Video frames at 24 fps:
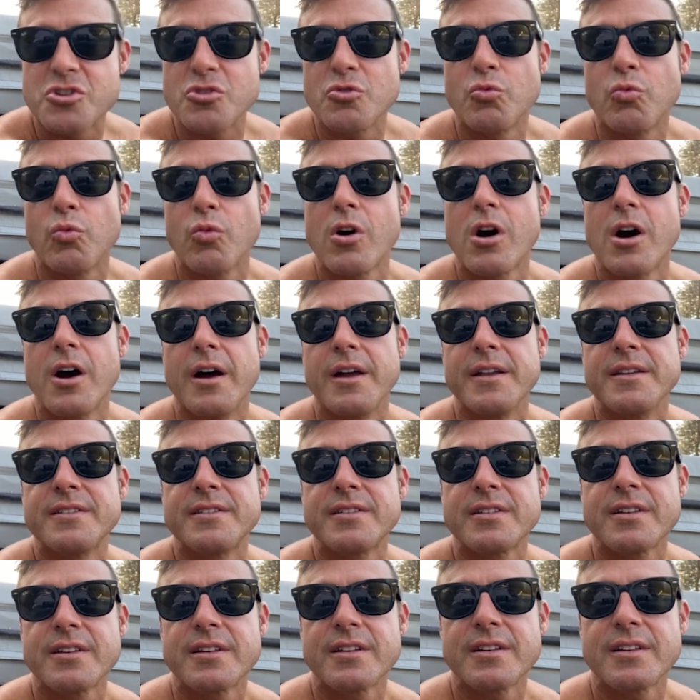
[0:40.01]
you
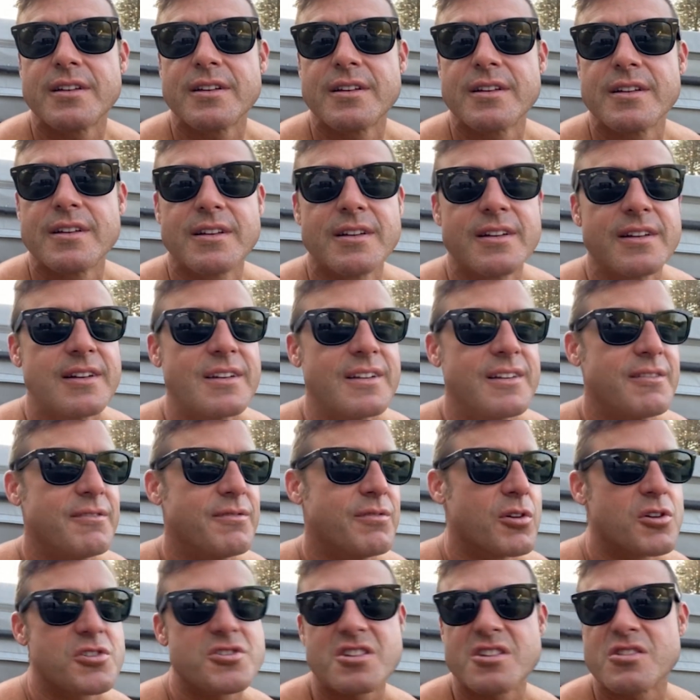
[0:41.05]
want
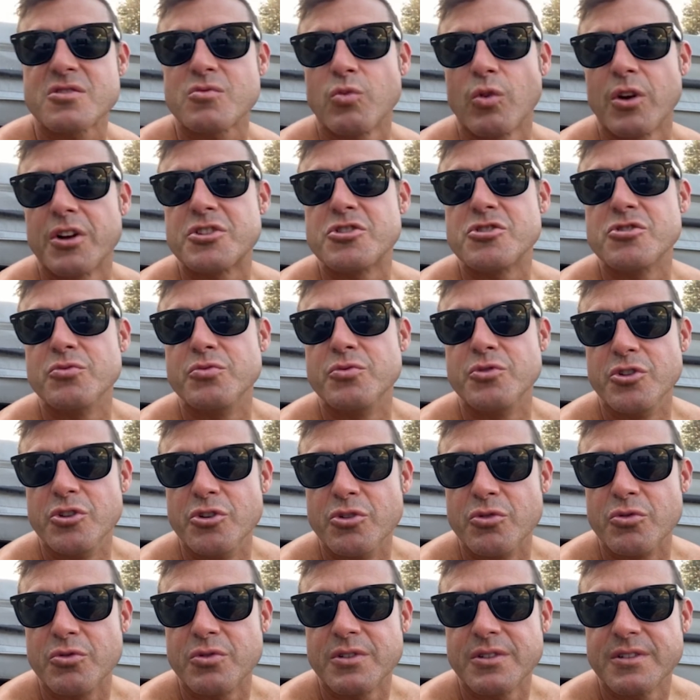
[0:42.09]
versus what you
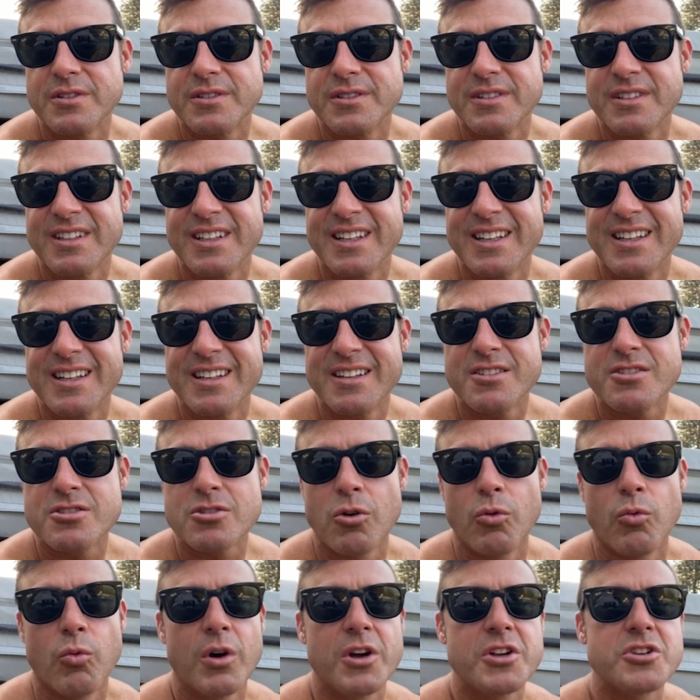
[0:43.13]
do. So
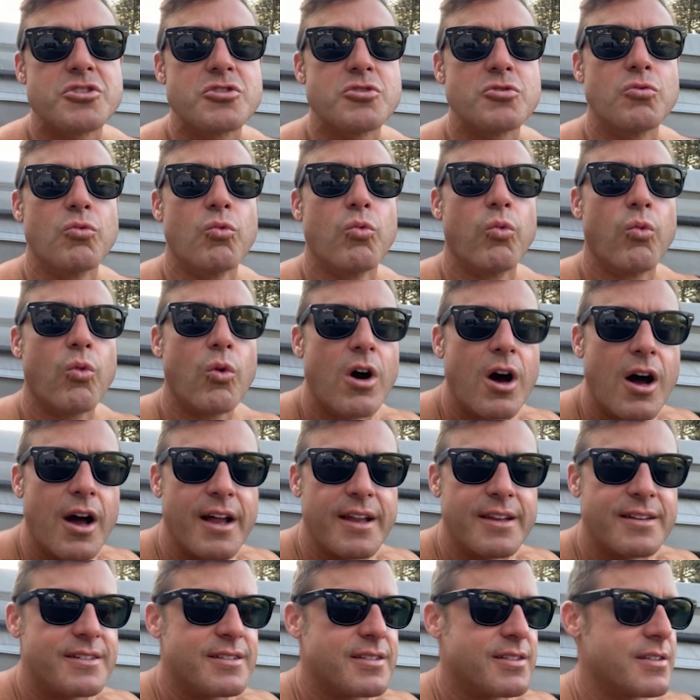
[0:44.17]
what you
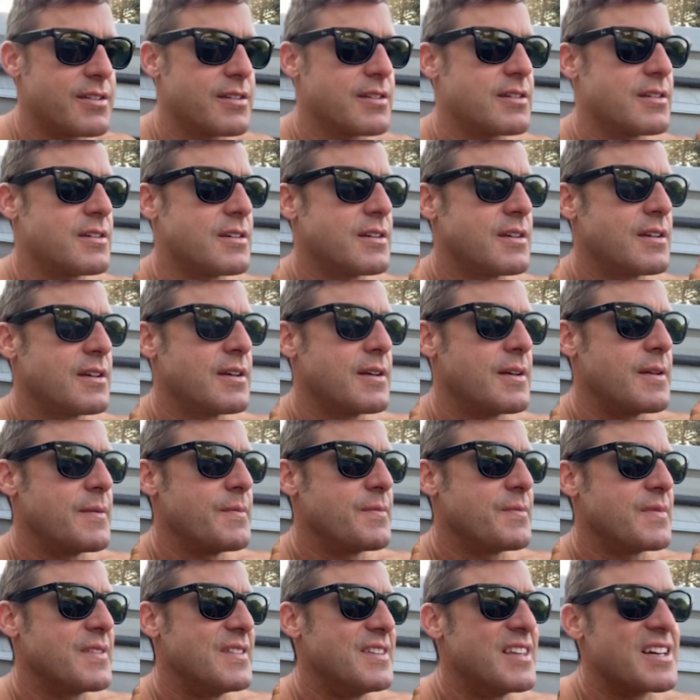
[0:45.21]
want,
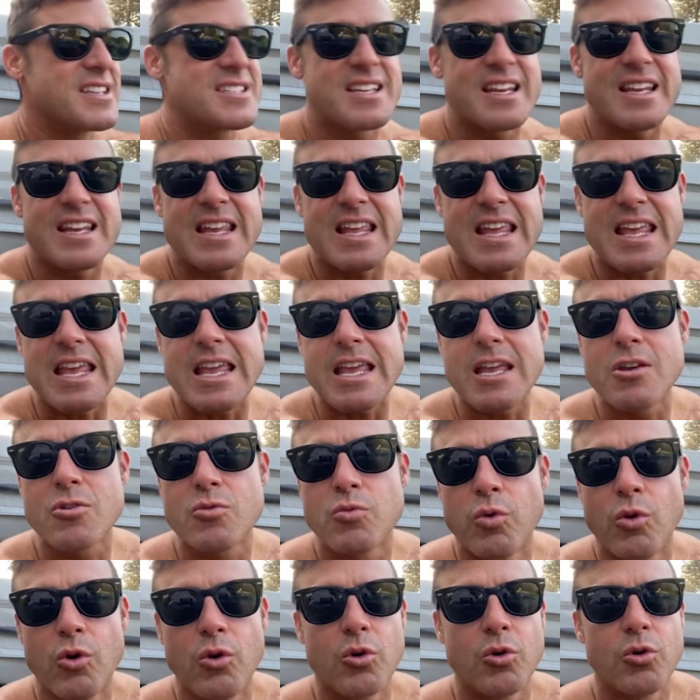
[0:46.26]
does it
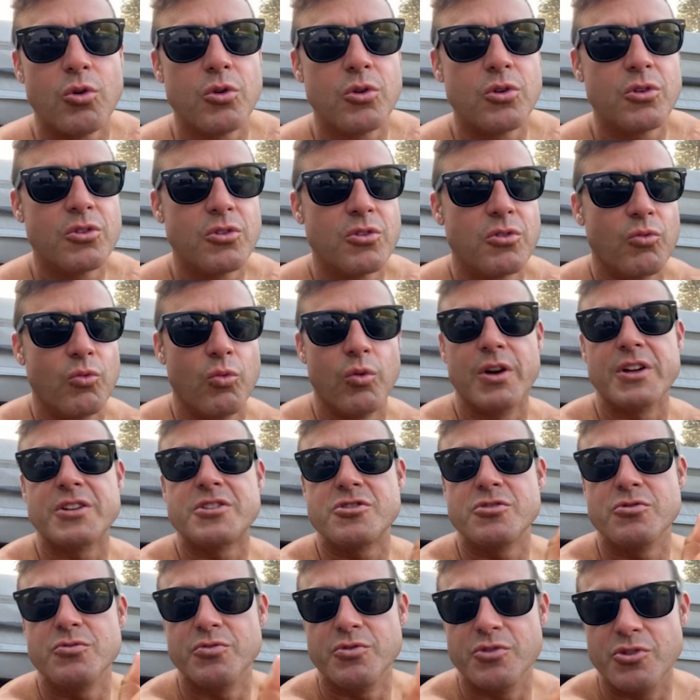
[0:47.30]
equal
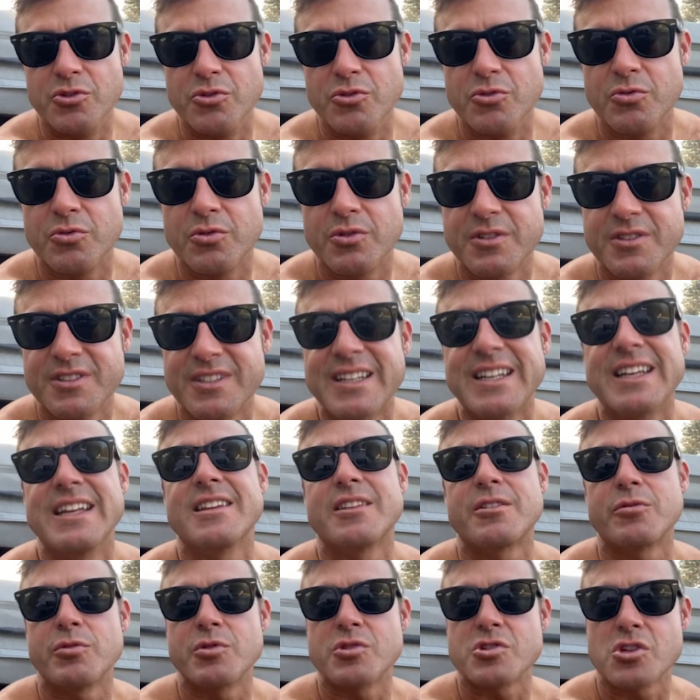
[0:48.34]
what you do to get
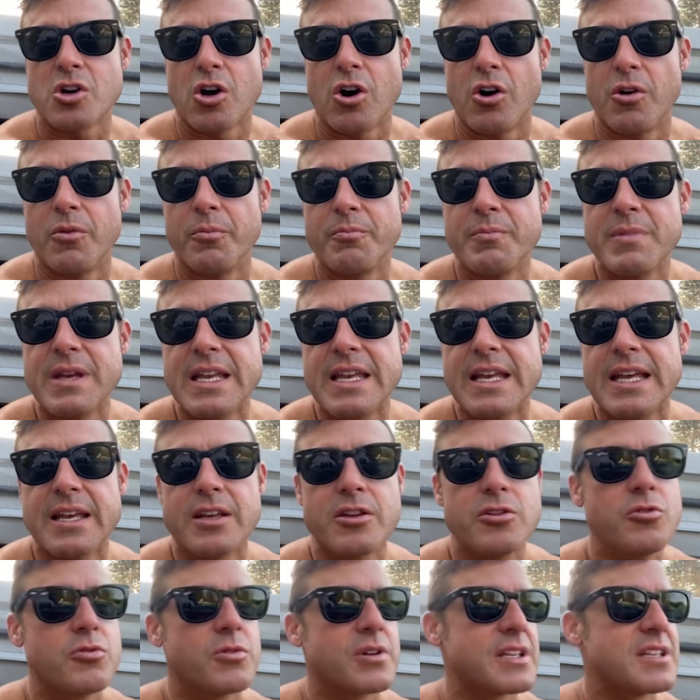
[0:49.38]
the result? Meaning
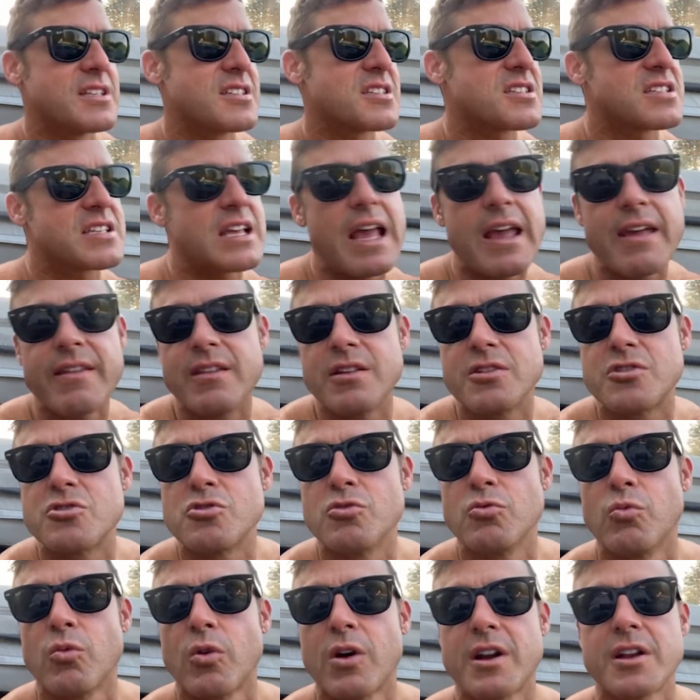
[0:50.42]
you can say that
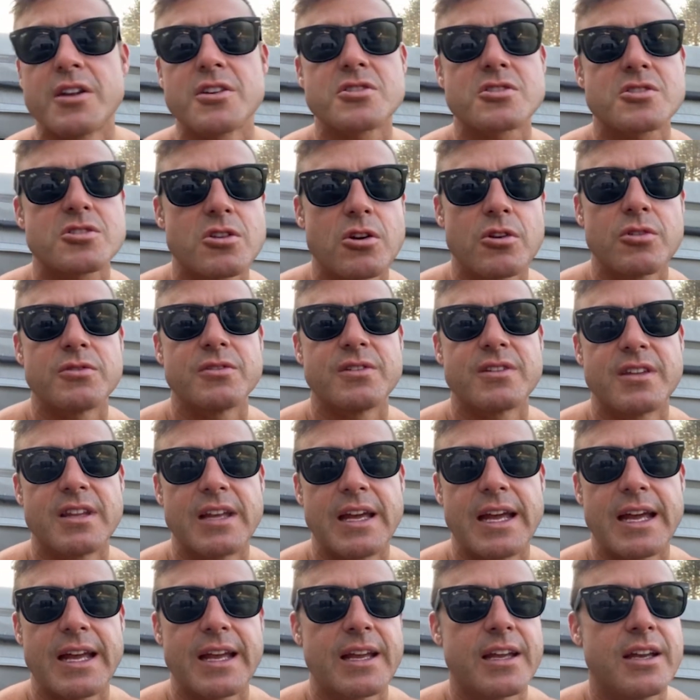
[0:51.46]
you want a certain
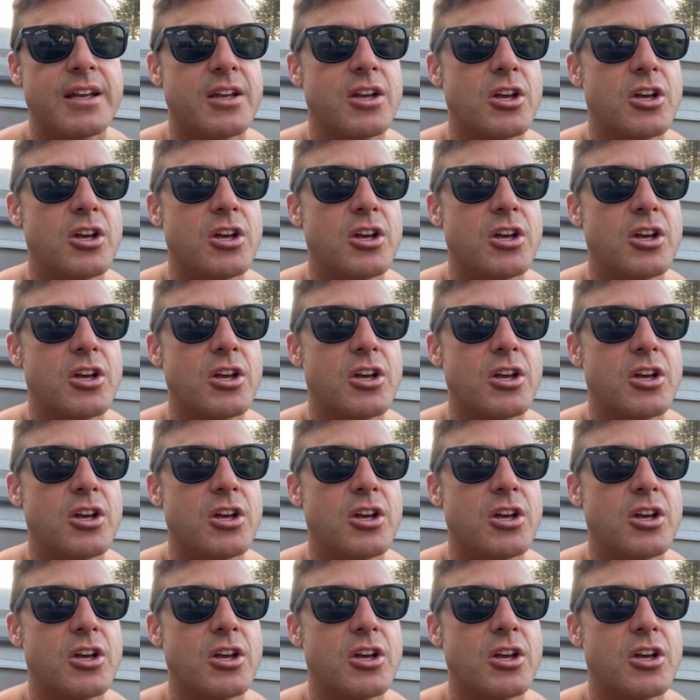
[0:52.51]
thing,